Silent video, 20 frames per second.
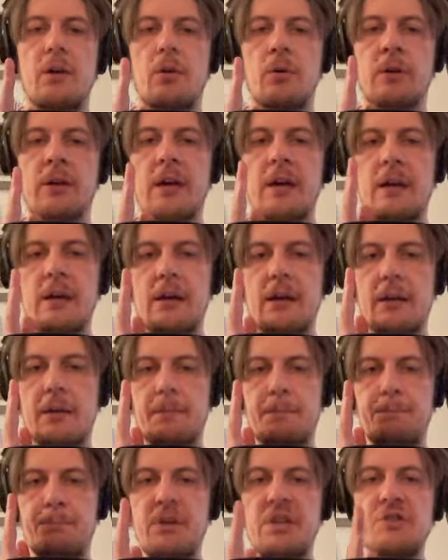okay
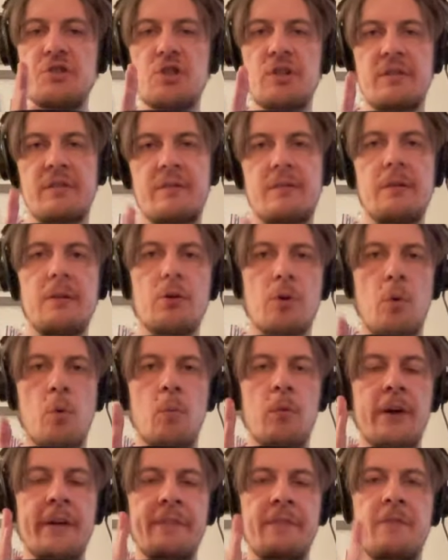pitch is zero
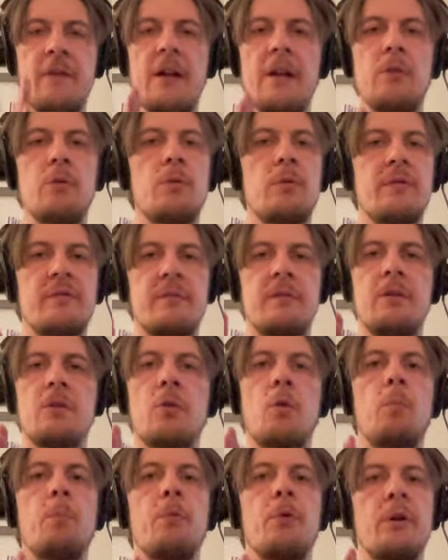when value is
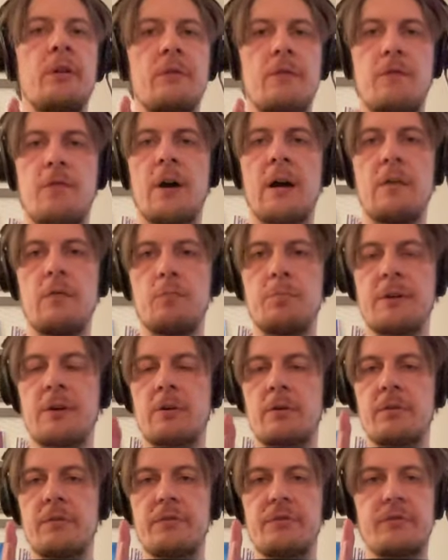0.5
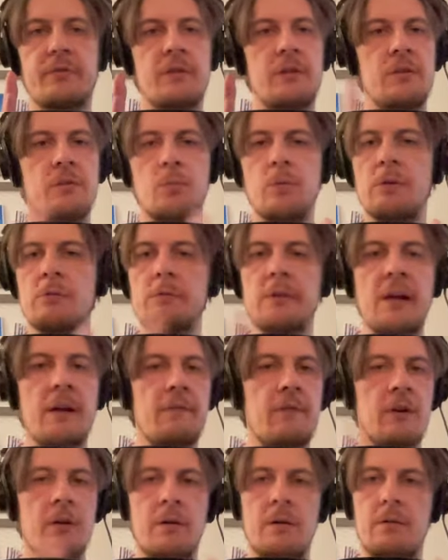because it will
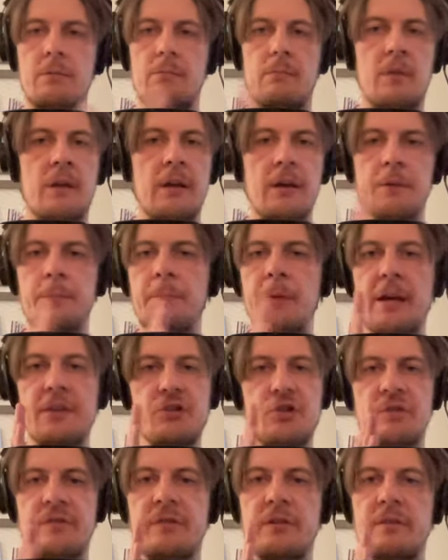never like
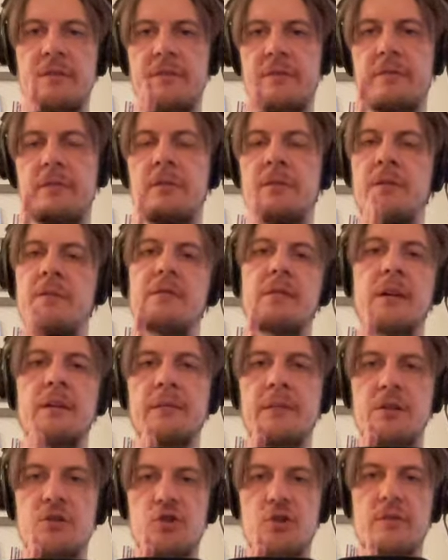match this these
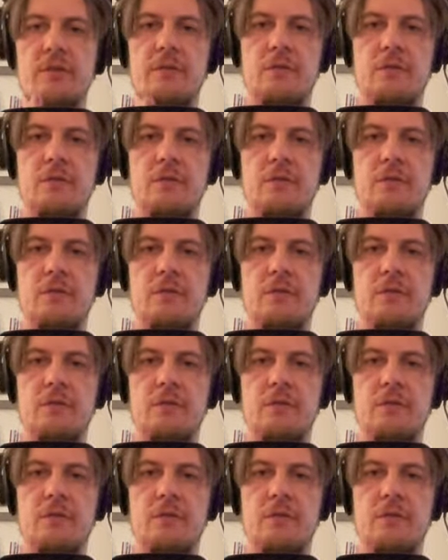conditions